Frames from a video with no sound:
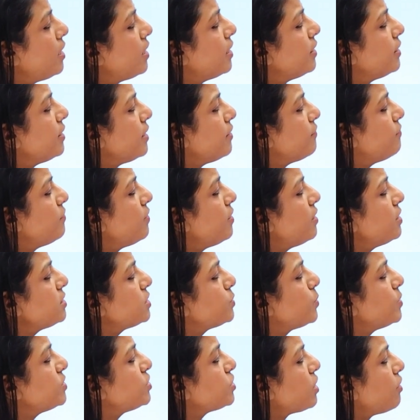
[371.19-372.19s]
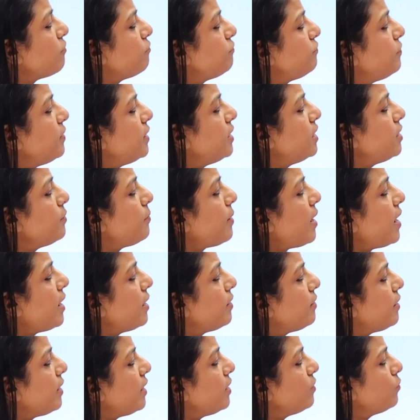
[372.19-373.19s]
Rivers which are filled by
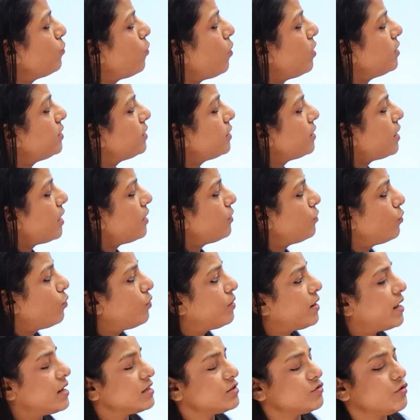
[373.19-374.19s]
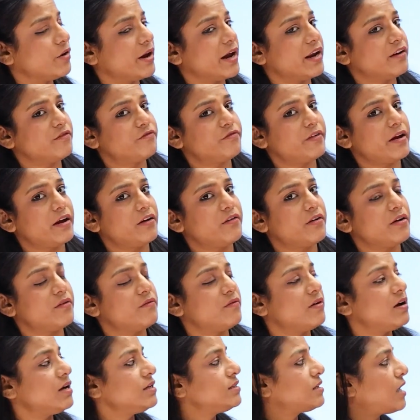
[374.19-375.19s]
rainwater are known as rain-fed
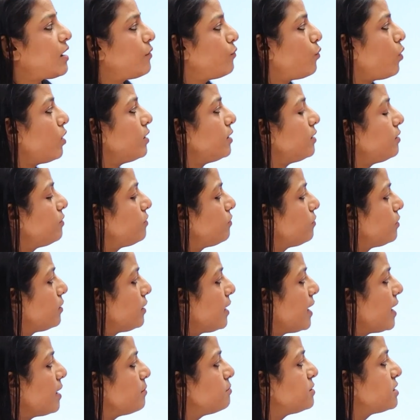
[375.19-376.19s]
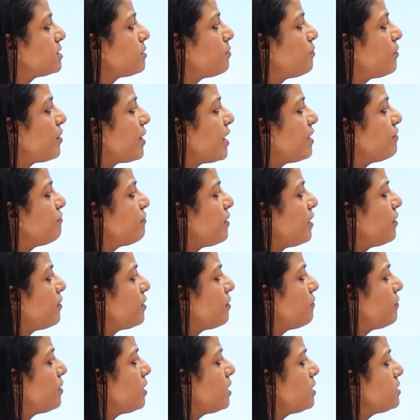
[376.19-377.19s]
rivers. And what names some rain-fed
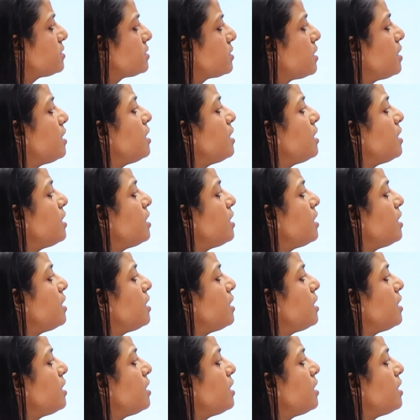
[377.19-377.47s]
rivers?